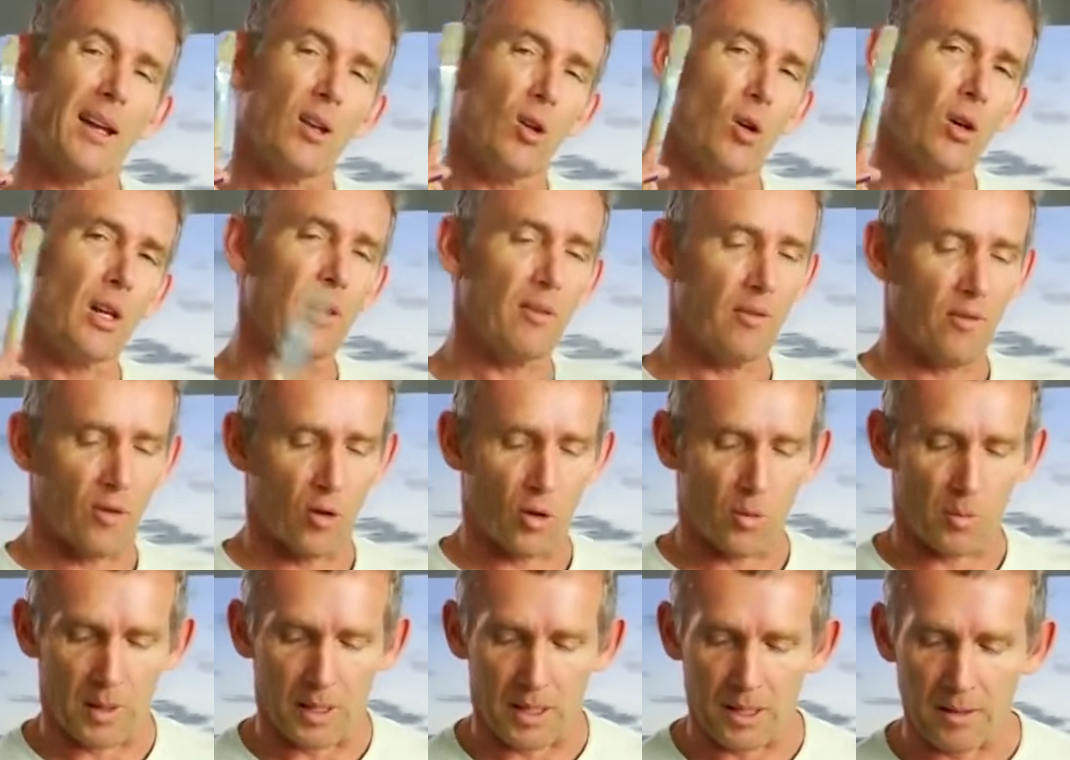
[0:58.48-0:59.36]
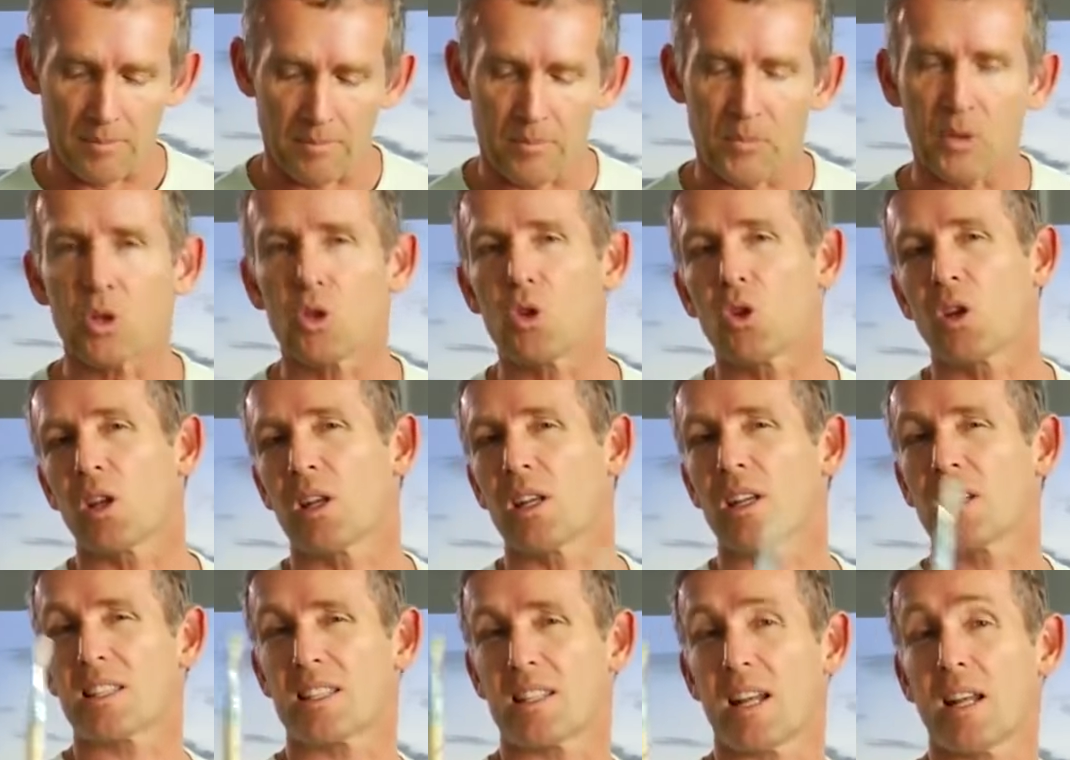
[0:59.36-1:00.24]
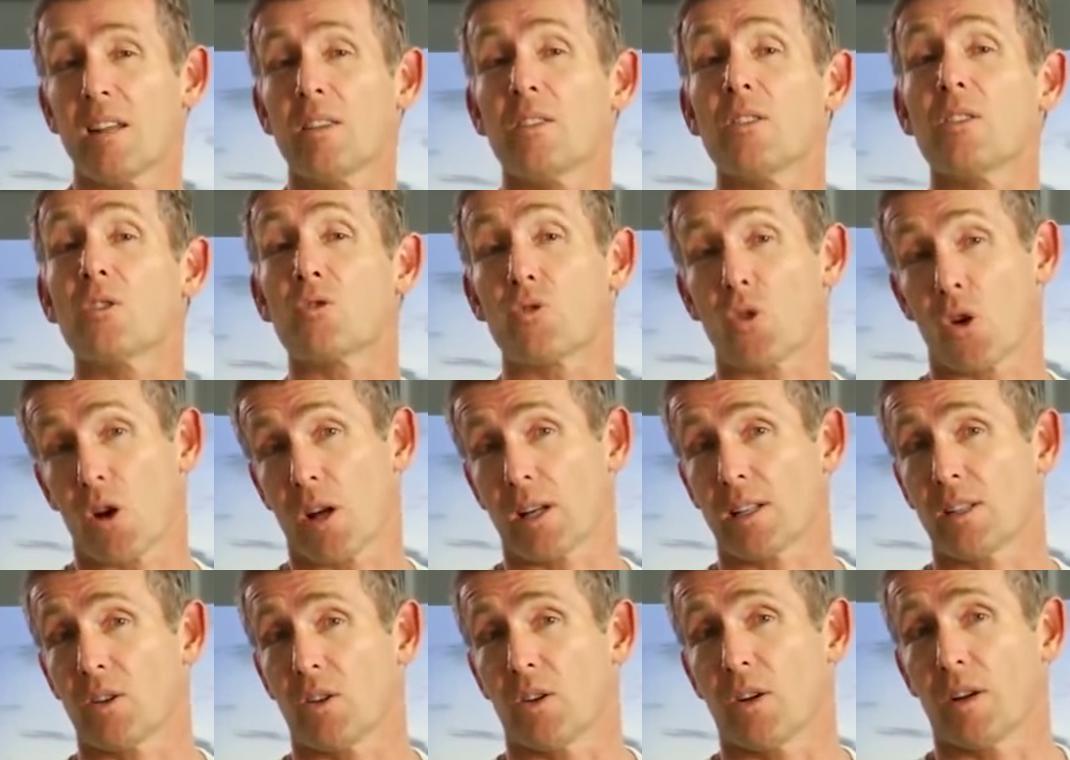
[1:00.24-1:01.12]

Unlocking Formula, you can extend the drying